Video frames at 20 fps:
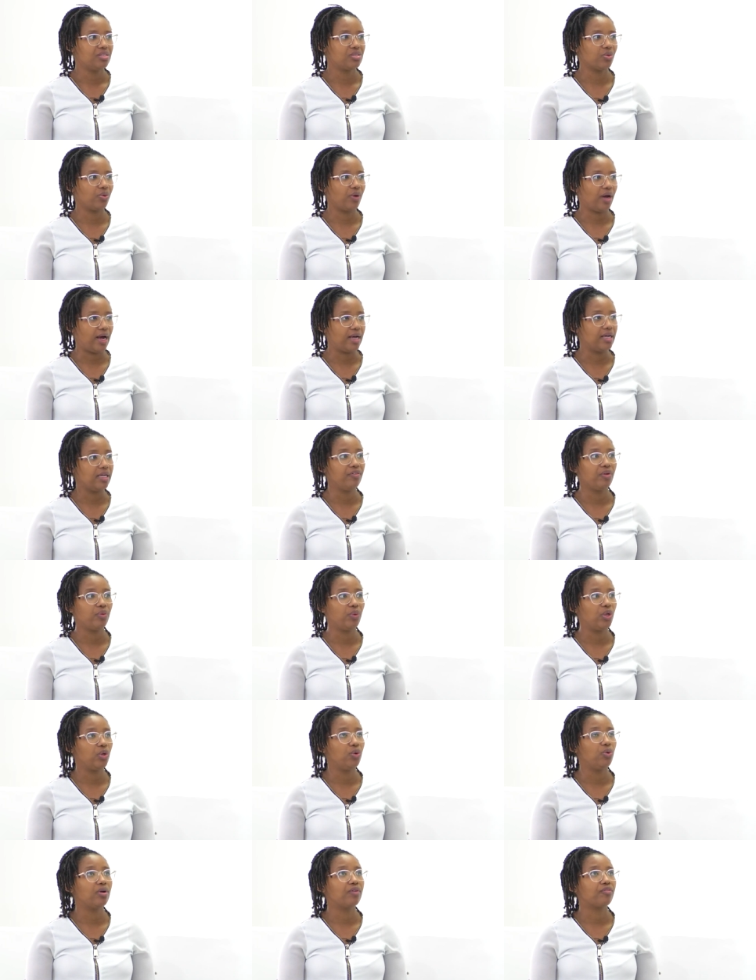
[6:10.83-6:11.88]
so uh, even
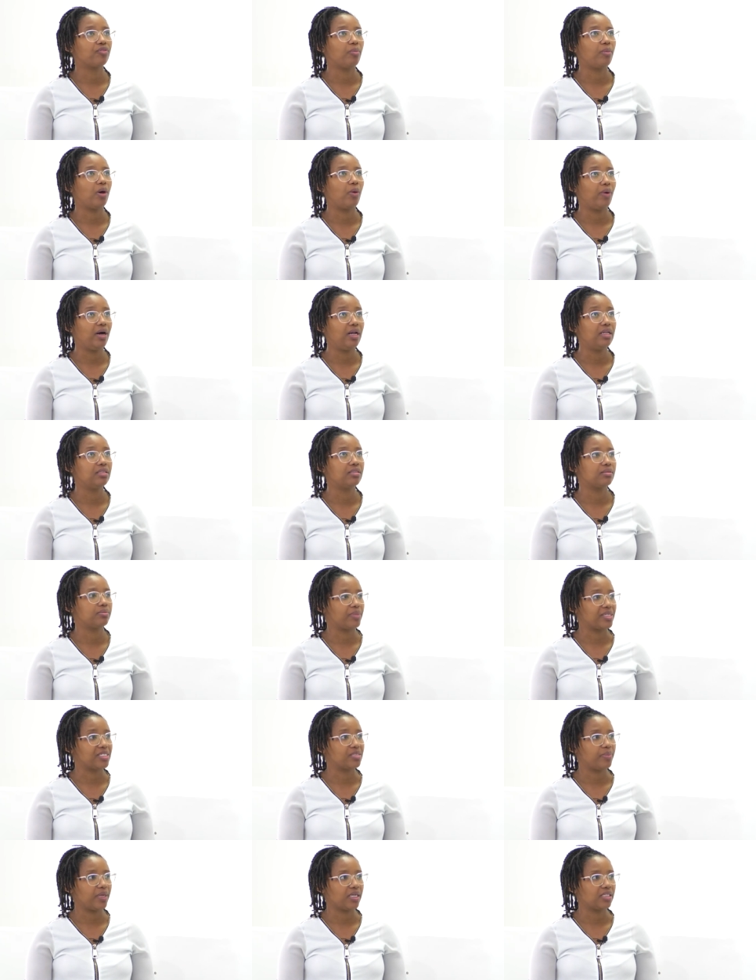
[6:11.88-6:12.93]
when you look from a world
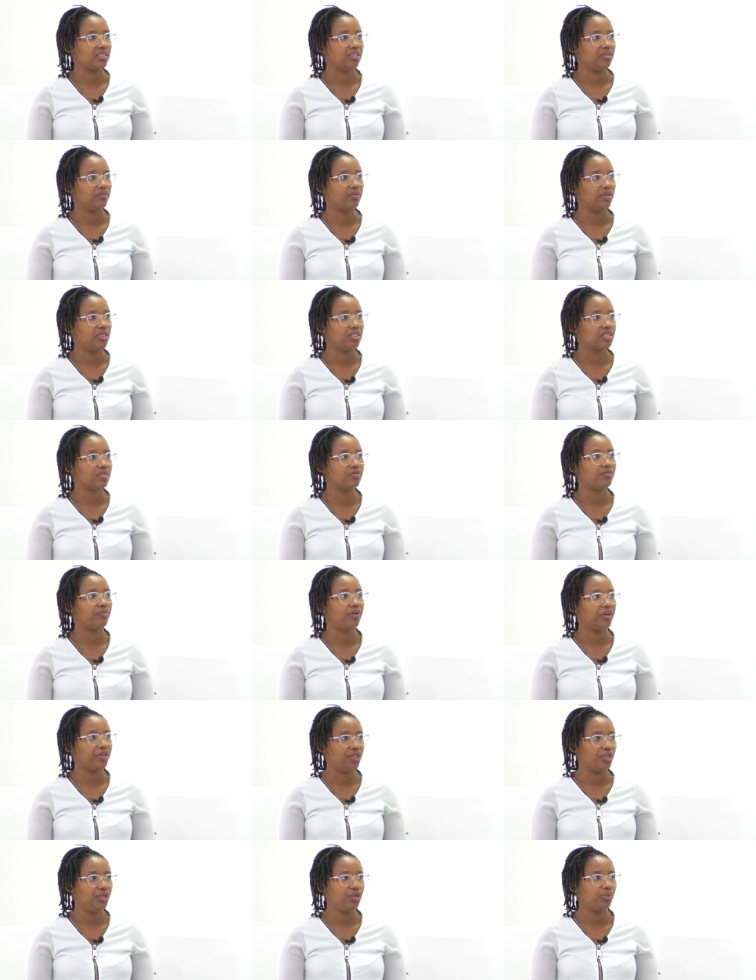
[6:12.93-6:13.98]
perspective it's
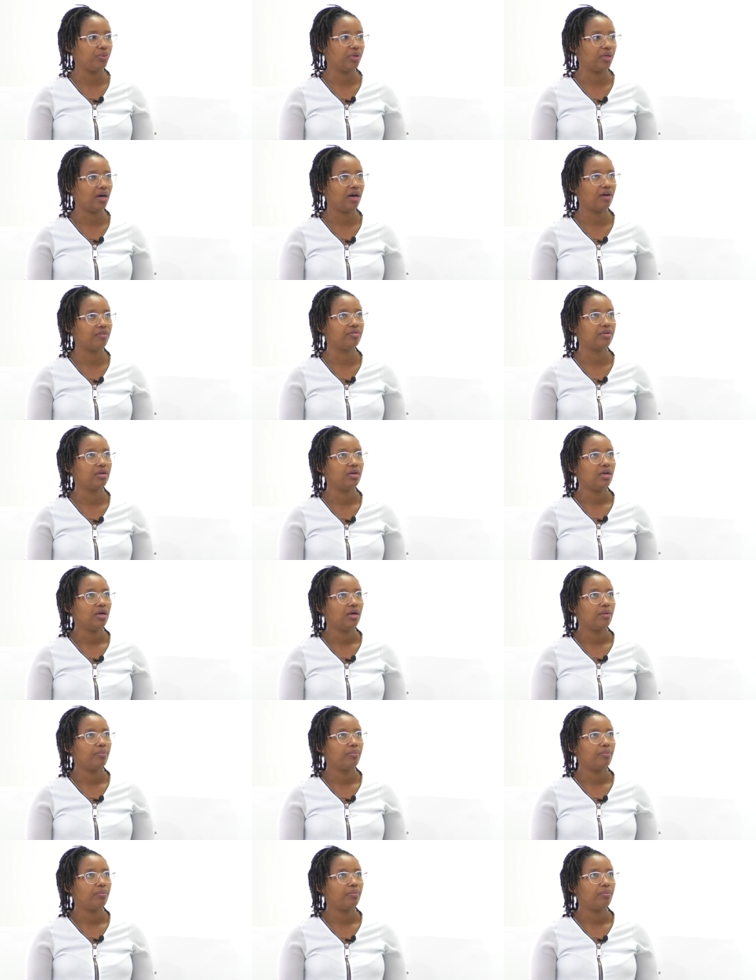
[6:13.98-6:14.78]
very new we have